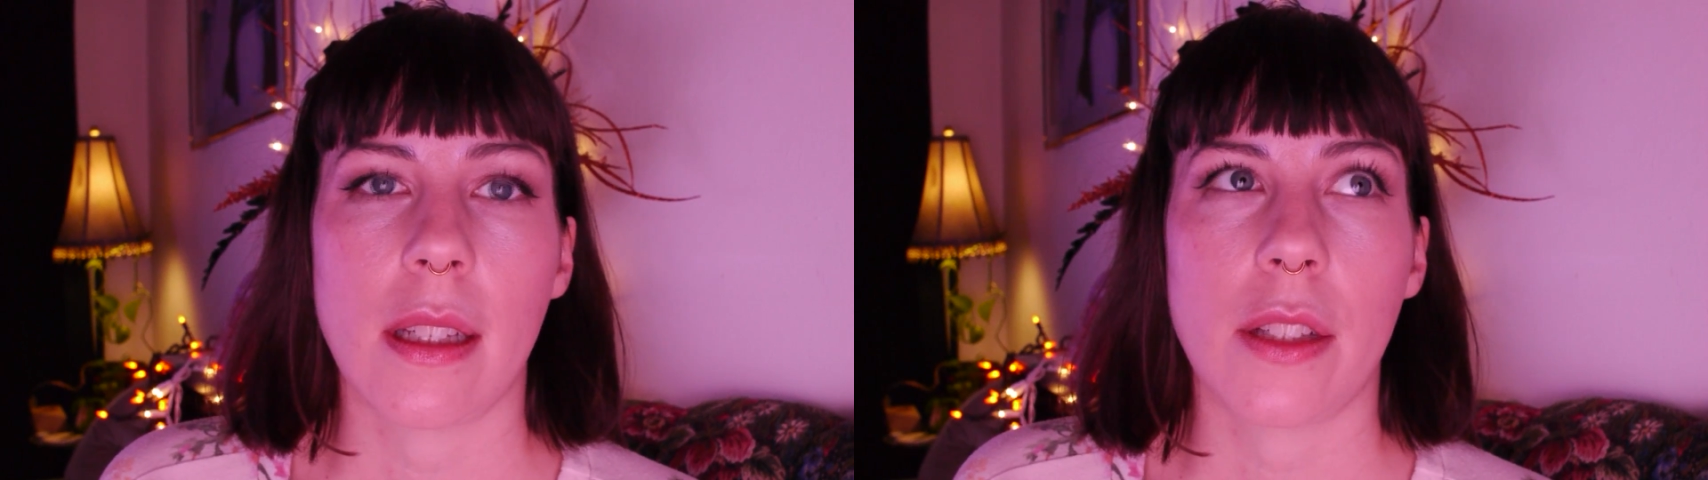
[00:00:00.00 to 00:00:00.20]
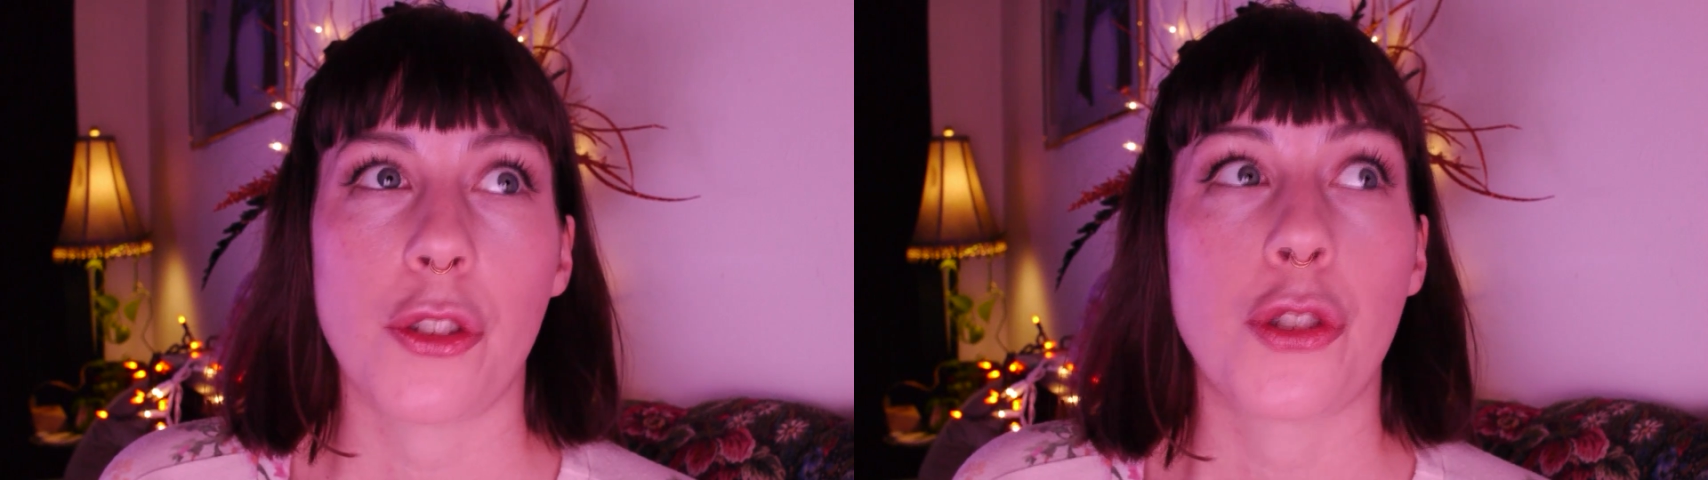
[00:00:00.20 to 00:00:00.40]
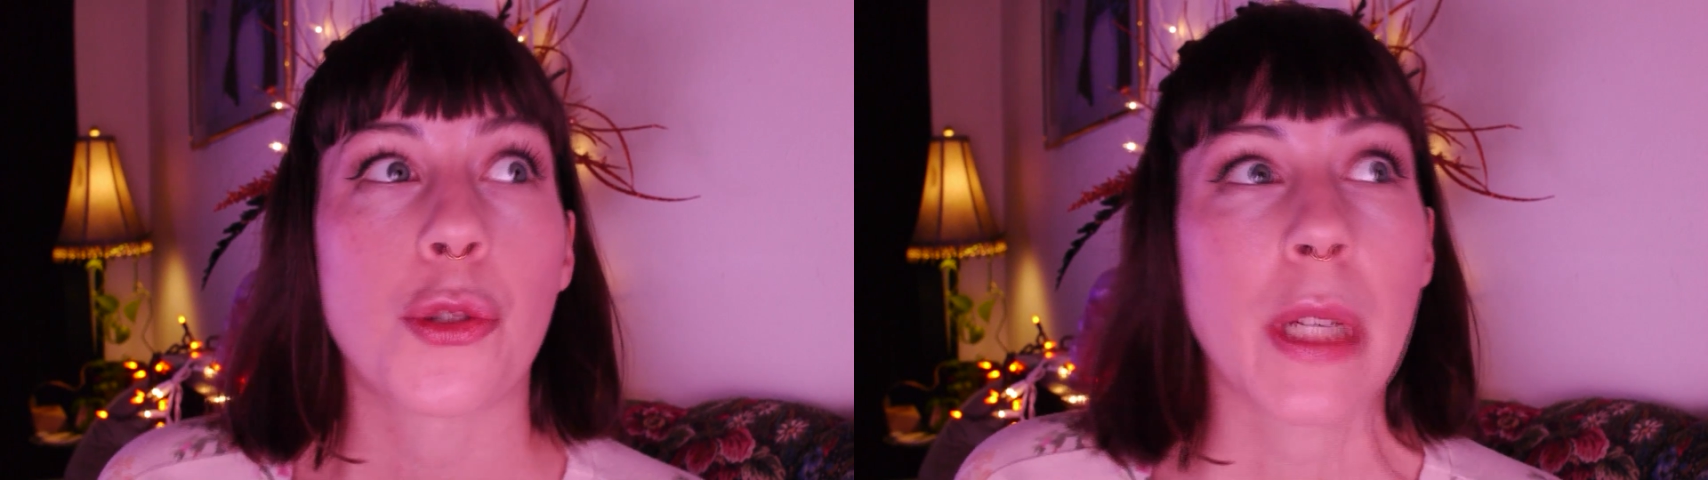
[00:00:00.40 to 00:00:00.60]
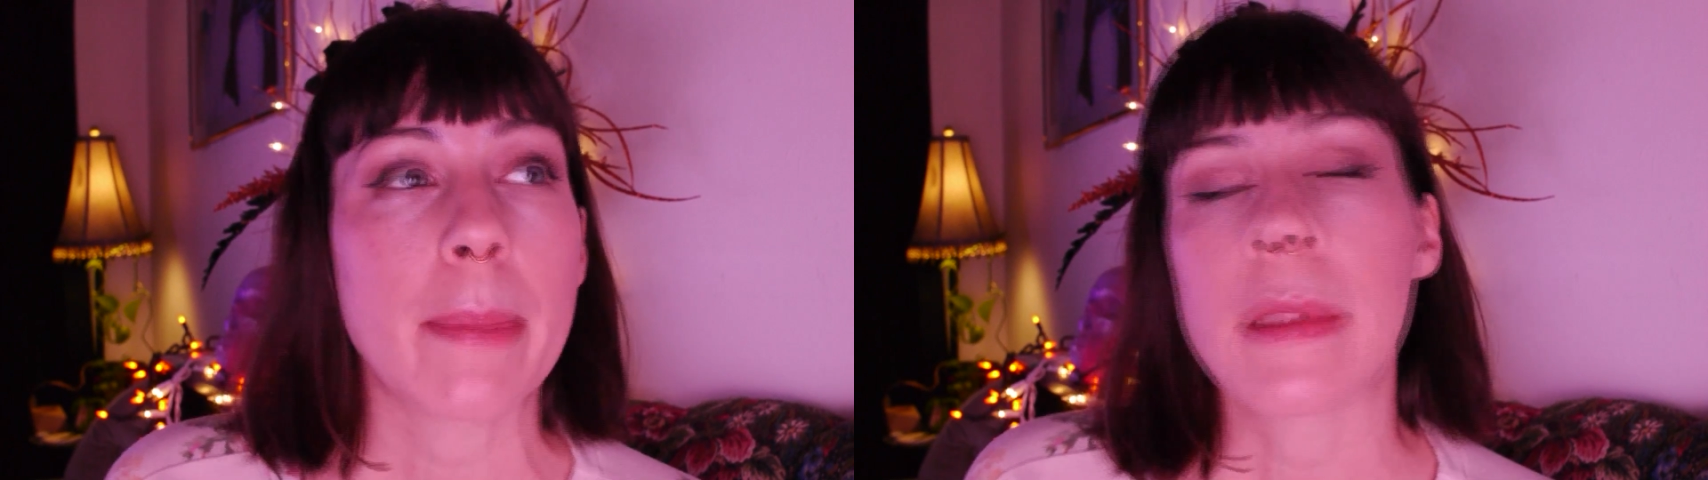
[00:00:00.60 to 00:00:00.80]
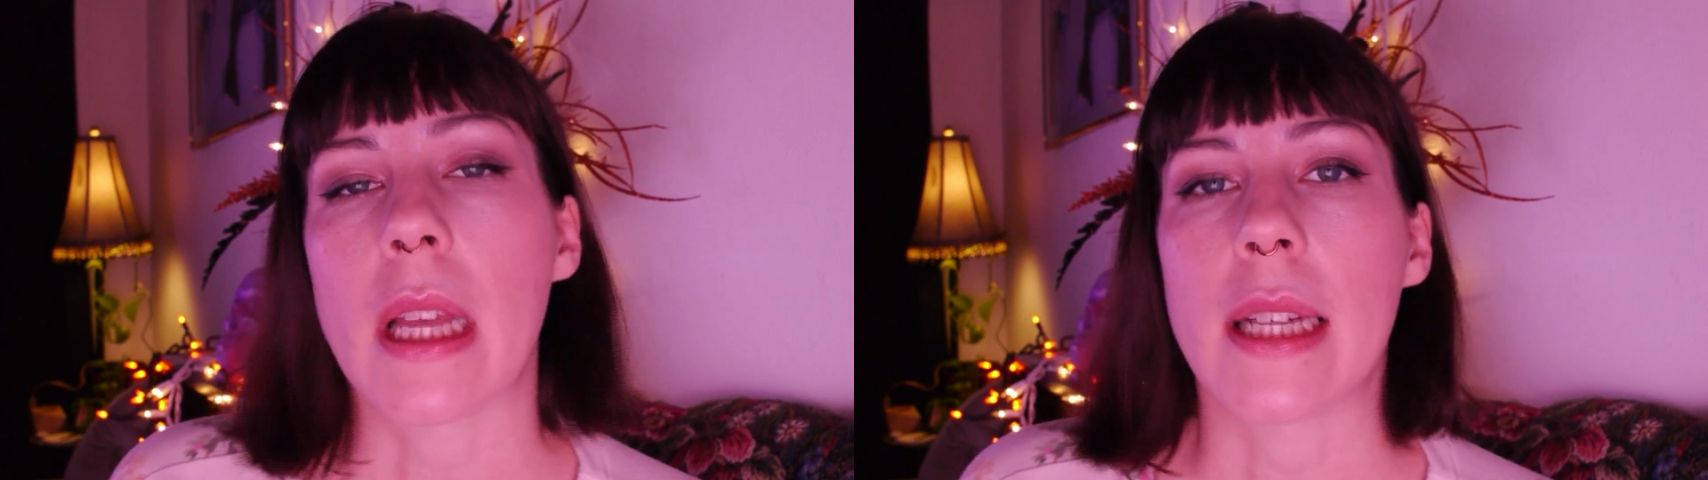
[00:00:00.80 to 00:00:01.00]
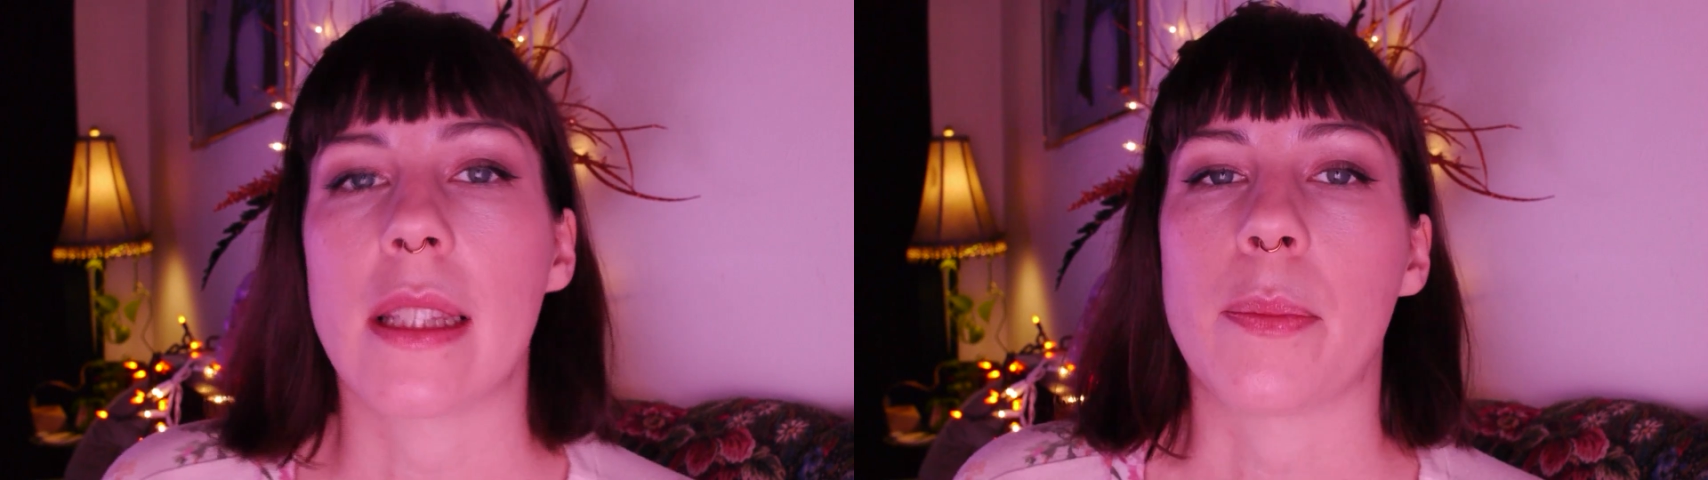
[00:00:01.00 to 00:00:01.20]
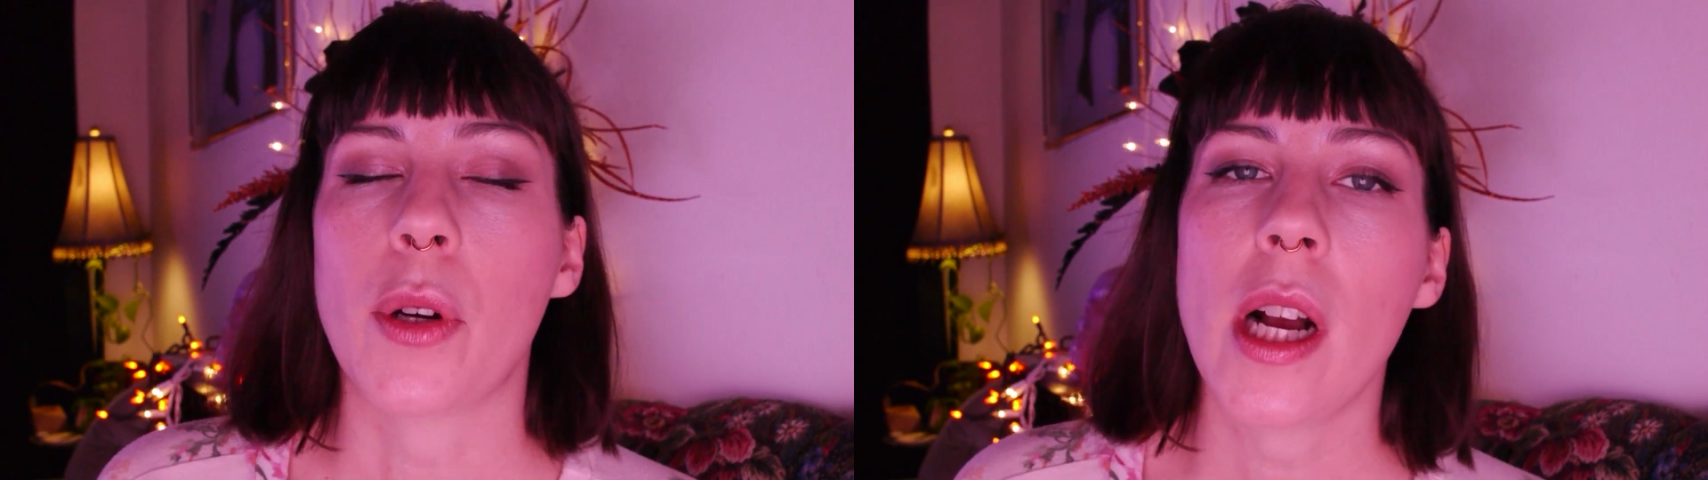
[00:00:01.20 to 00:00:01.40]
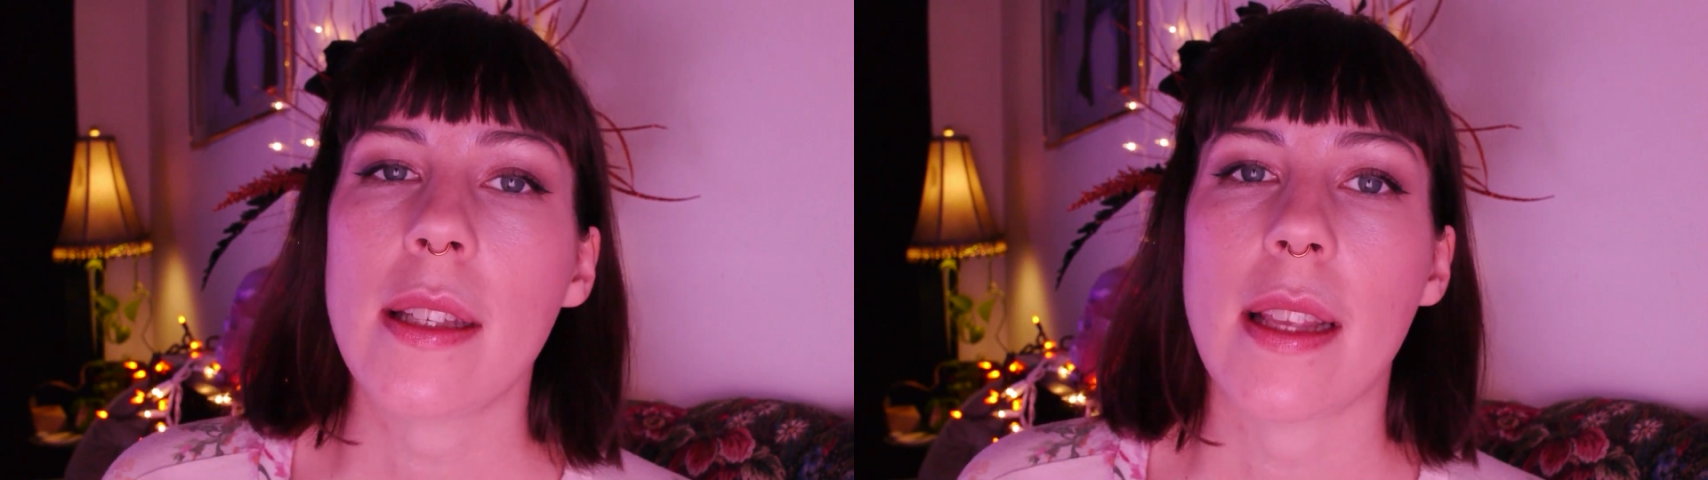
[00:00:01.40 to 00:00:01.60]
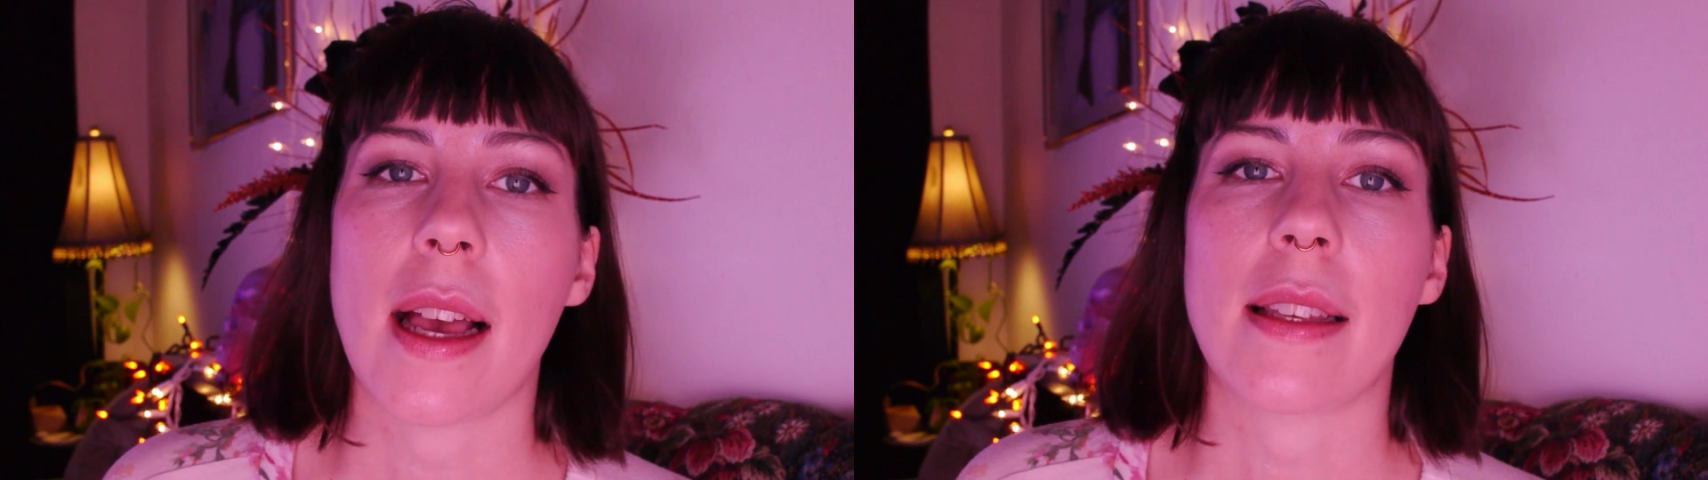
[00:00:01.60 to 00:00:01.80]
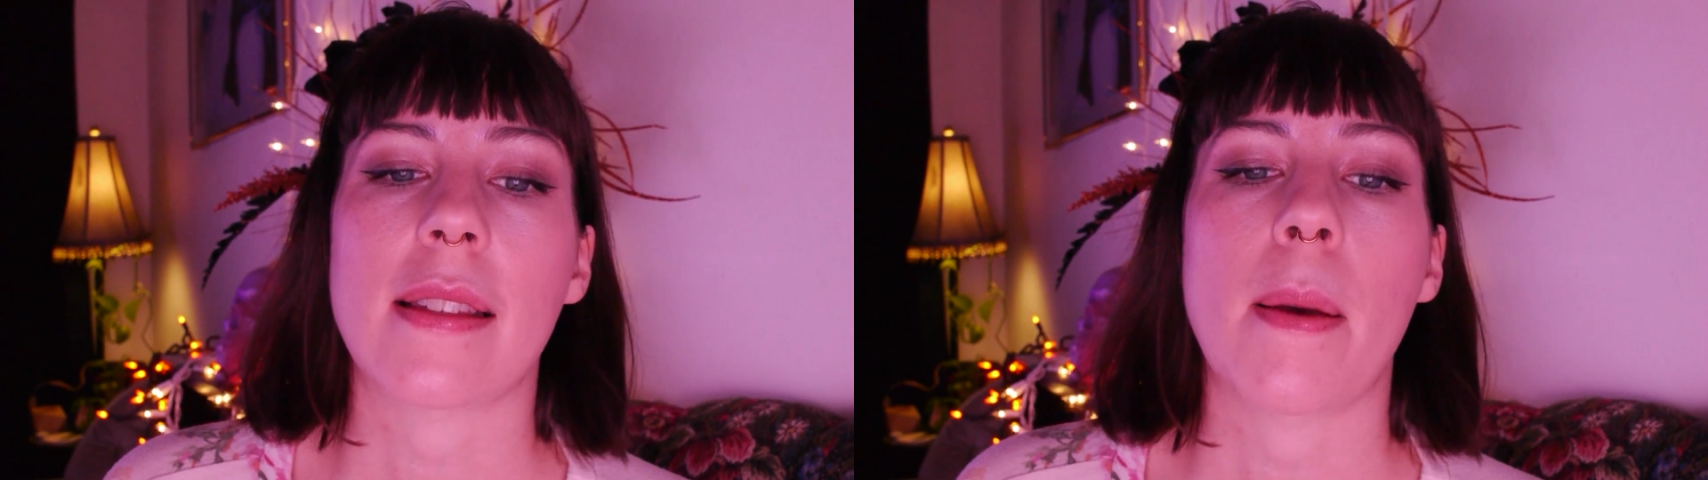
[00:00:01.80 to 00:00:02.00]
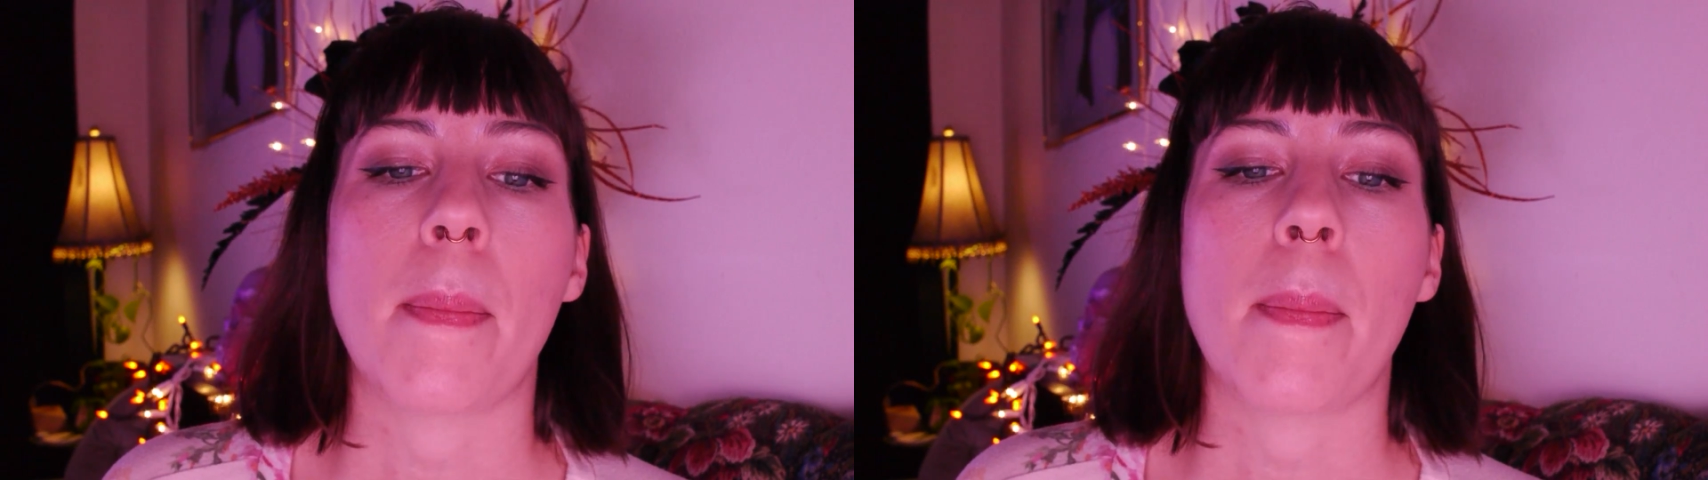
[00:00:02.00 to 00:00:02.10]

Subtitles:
streamlined the process,